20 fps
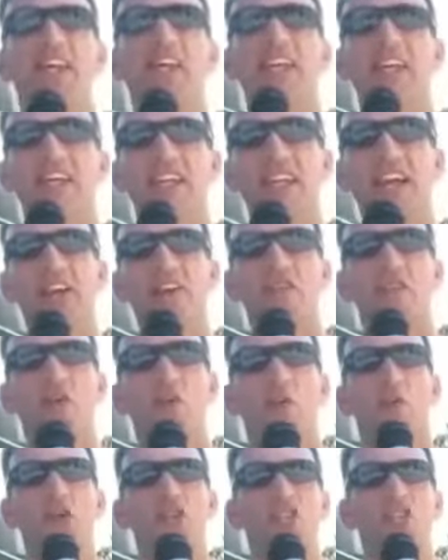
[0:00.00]
taking care of the
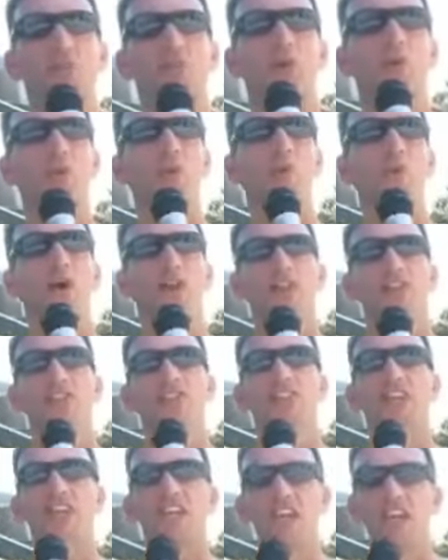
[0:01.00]
horses, but we want to
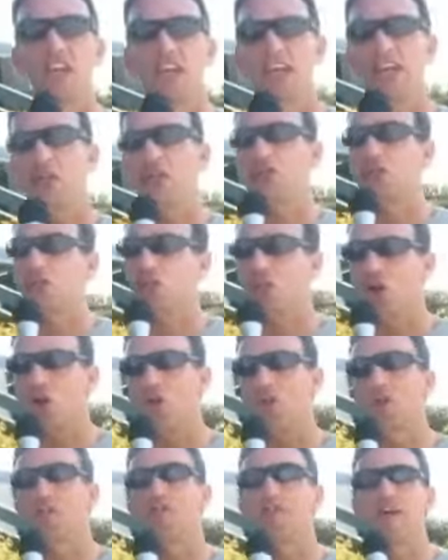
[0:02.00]
see and show
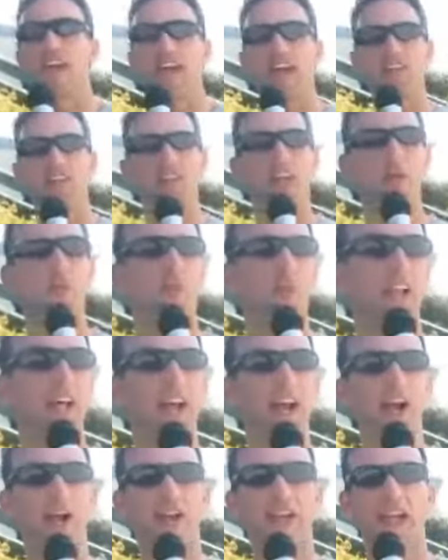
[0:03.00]
the fans that play
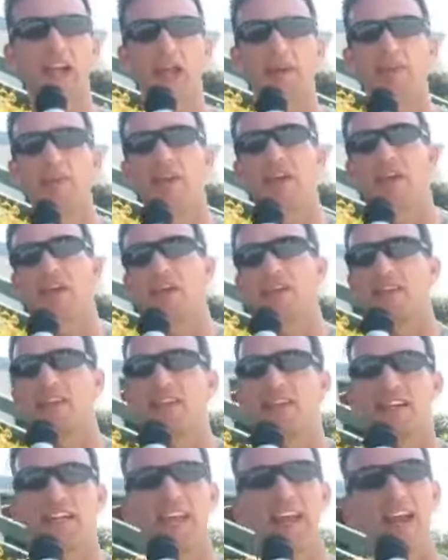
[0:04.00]
our game
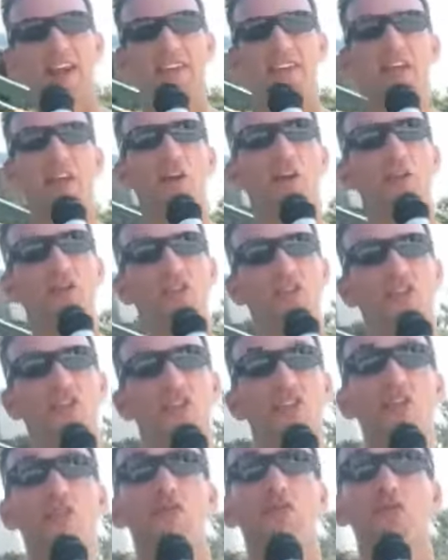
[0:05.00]
the care that goes
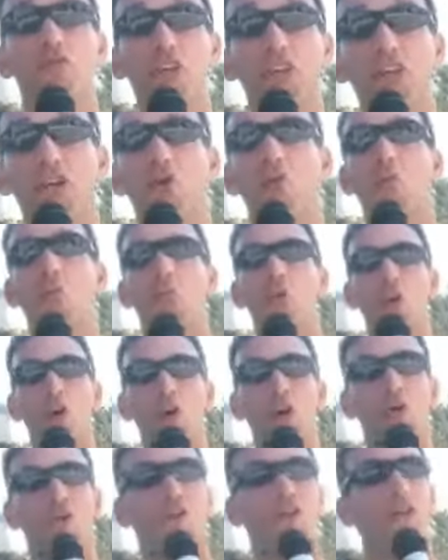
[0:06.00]
into the real
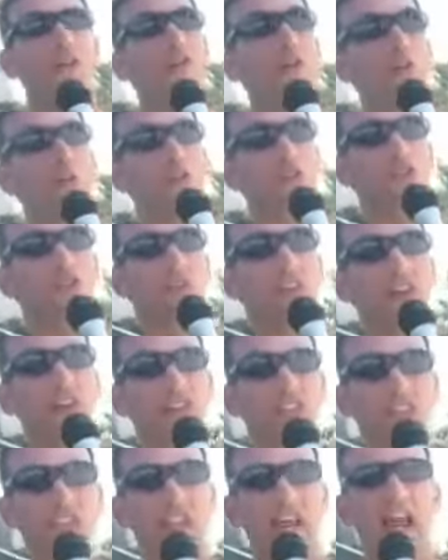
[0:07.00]
world of horse
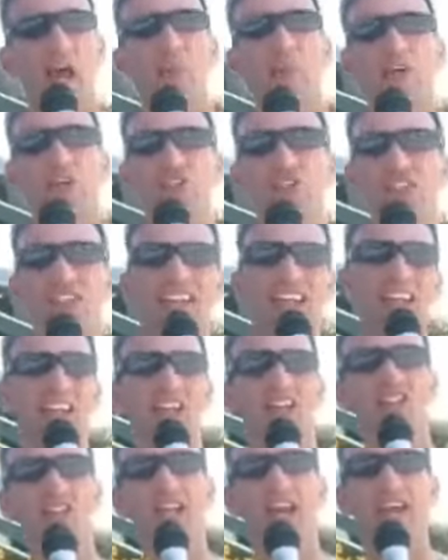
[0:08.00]
racing, how much
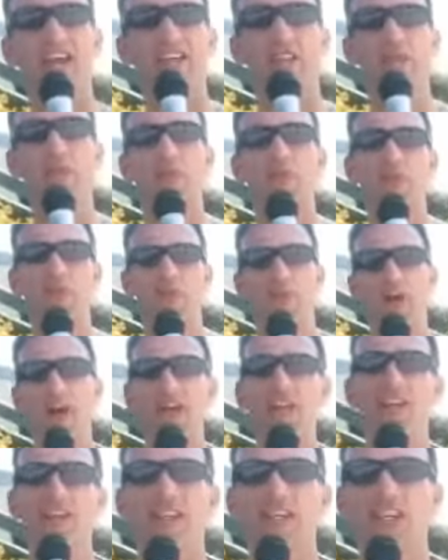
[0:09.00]
attention has to be
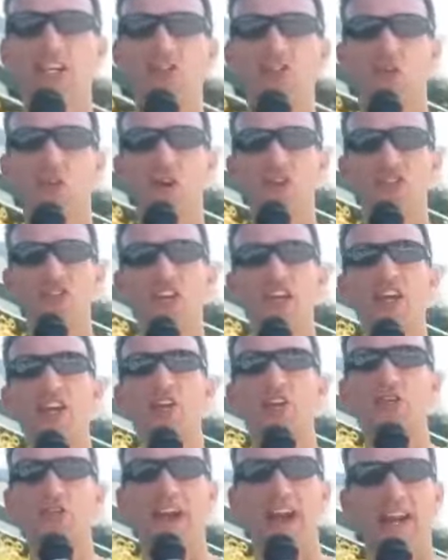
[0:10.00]
provided to each horse.
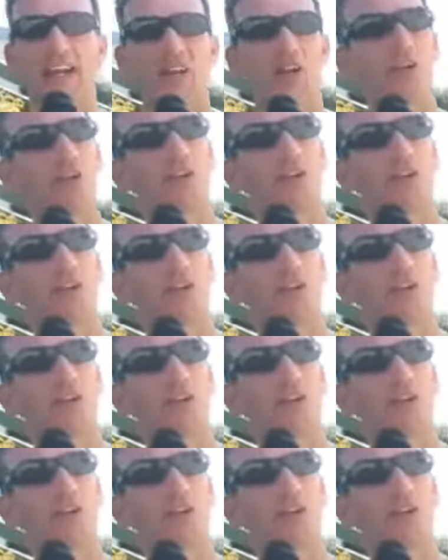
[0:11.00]
Craig,